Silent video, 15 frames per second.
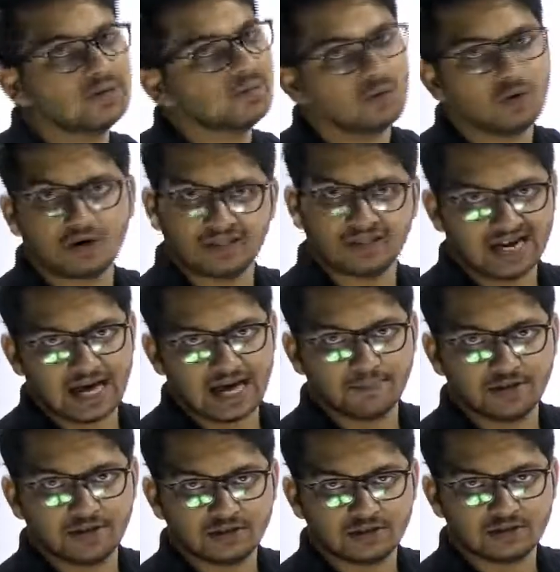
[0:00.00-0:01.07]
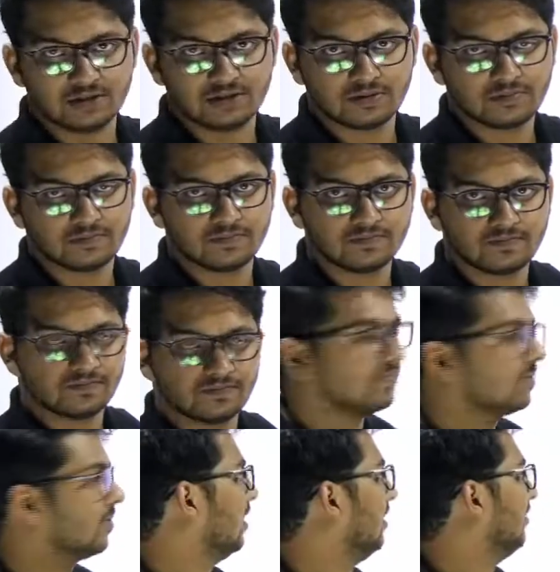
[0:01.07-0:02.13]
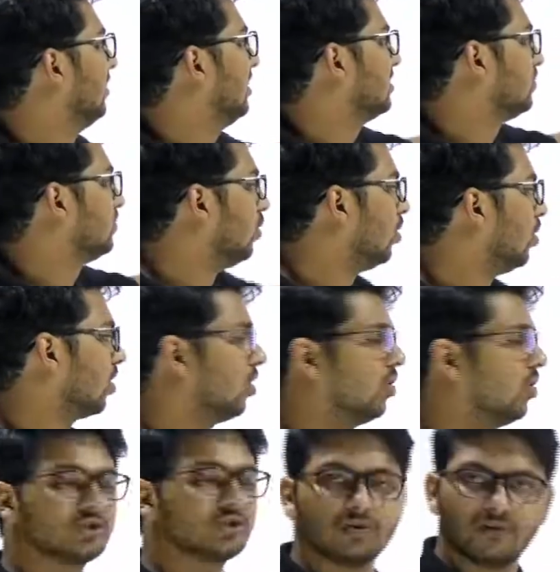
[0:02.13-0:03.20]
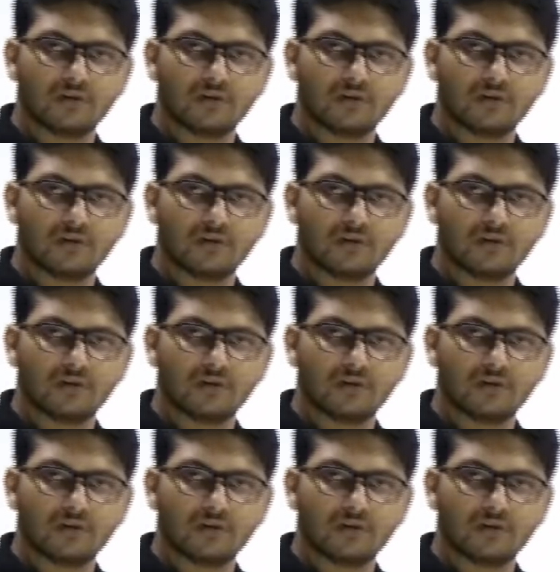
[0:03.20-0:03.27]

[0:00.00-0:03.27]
more the damage. If it is more close to